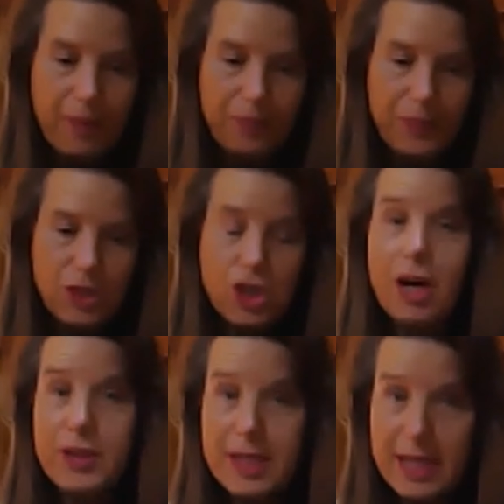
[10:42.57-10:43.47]

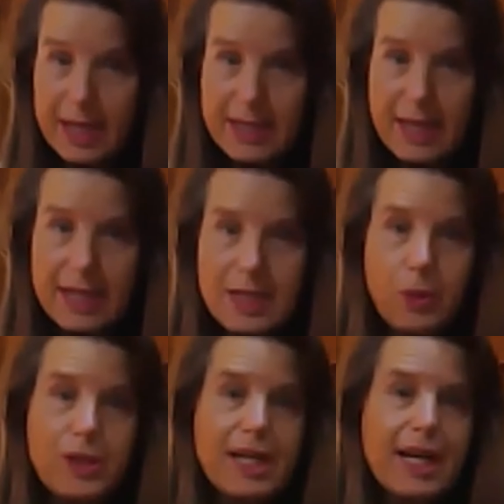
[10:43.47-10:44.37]
child sex
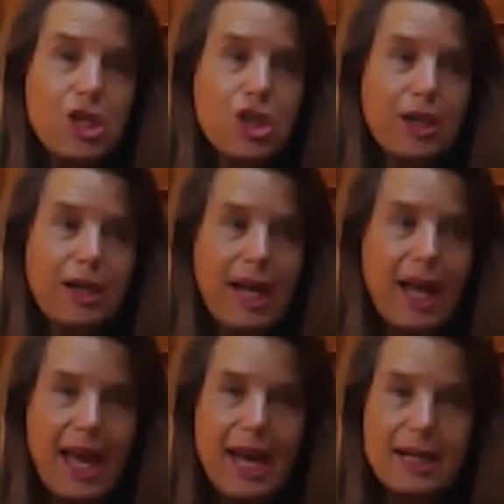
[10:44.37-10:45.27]
exploitation,
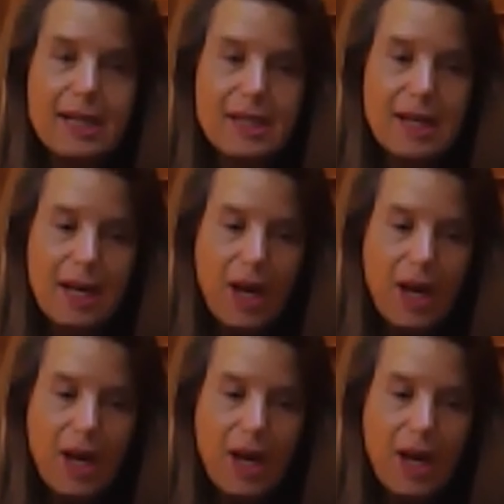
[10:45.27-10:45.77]
and